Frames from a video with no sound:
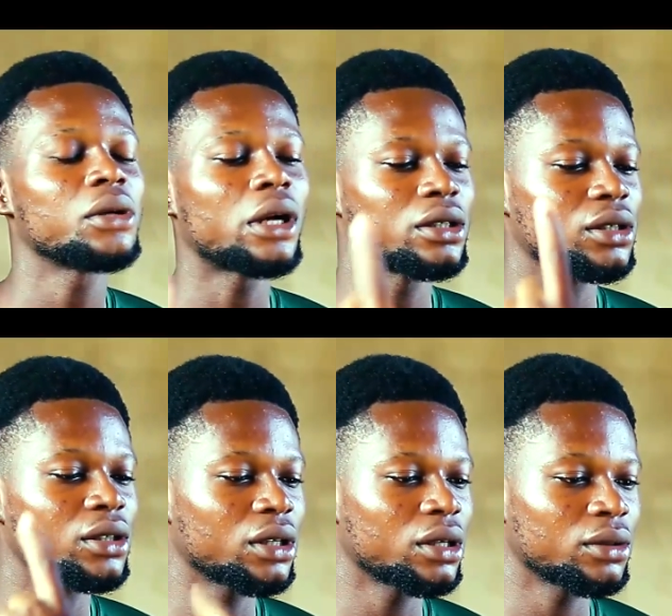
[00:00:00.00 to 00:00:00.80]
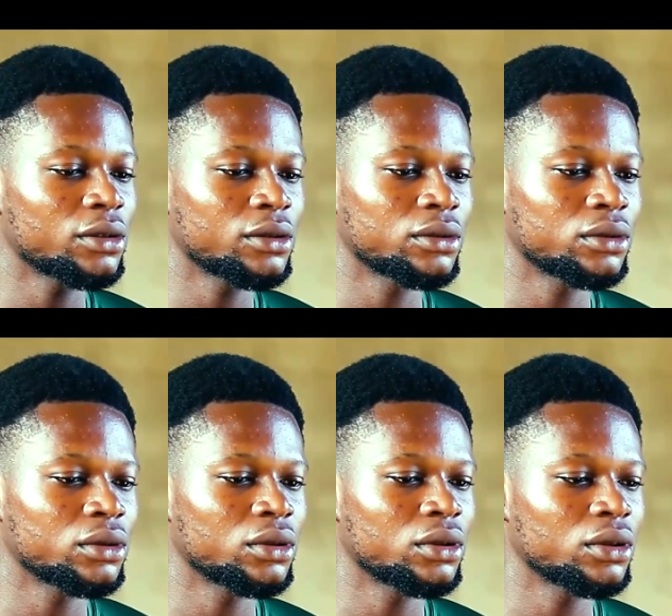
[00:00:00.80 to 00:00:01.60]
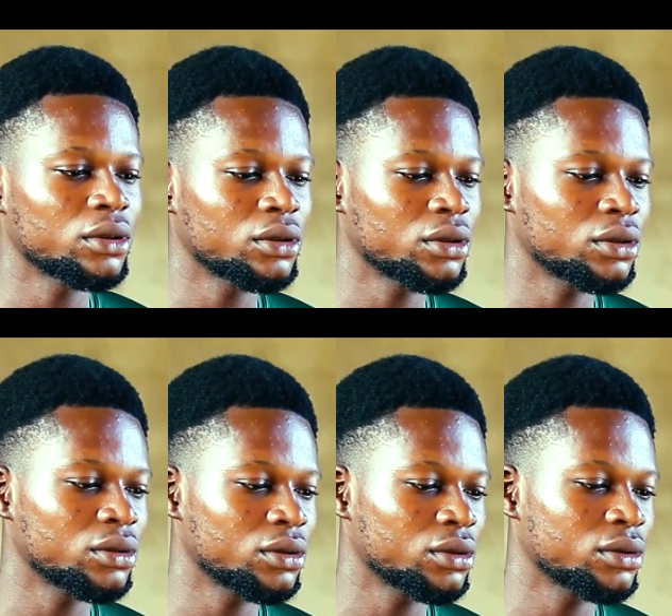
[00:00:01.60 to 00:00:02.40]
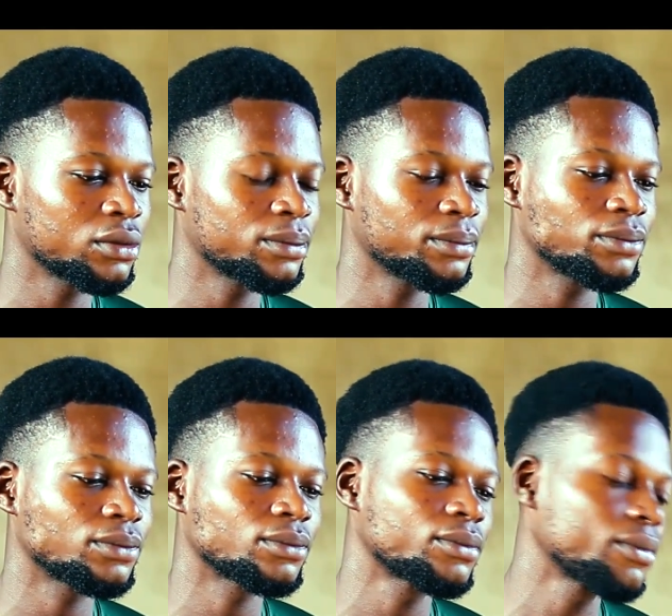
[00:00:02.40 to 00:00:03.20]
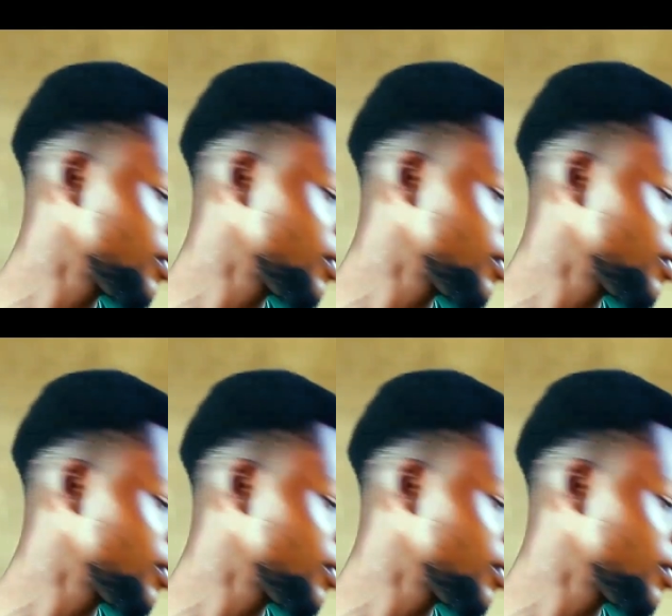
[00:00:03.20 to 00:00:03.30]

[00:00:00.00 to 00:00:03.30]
so you sleep here. So where's your bed?